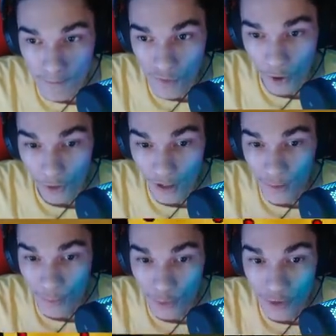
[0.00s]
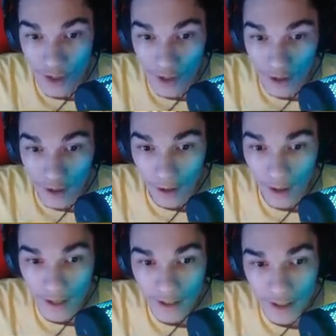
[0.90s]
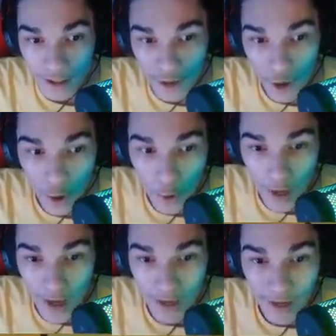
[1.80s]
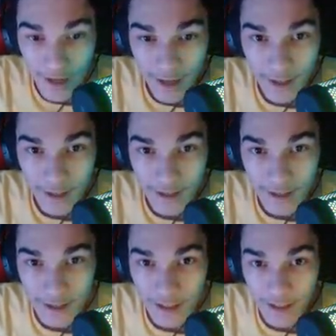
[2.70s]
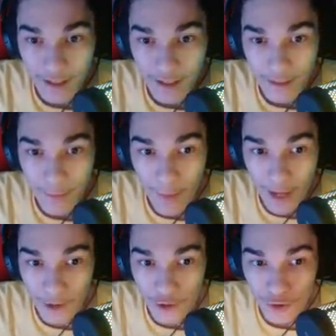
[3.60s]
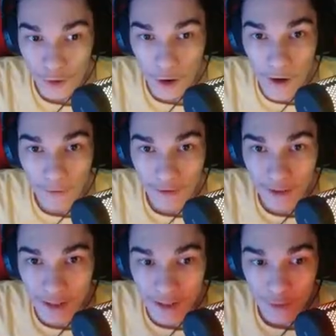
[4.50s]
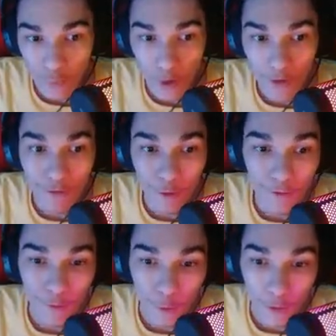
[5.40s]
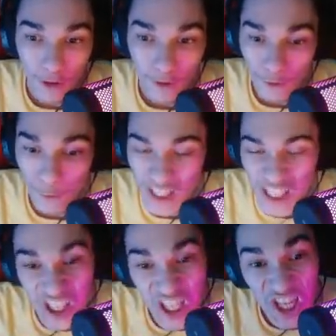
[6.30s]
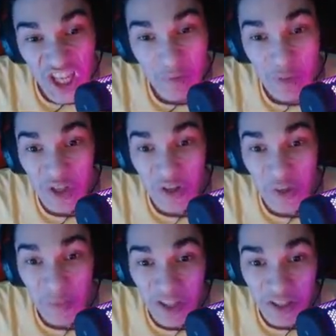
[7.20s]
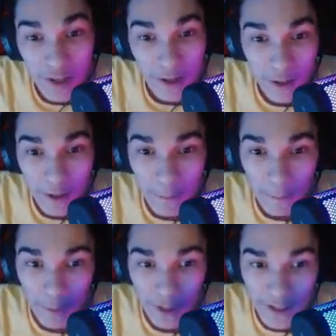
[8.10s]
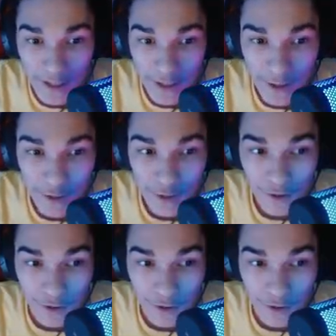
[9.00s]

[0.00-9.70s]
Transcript: Oh, that's boost. Let's go ahead, ahead and see the manager. Office 144. I don't know what this game is all about, but here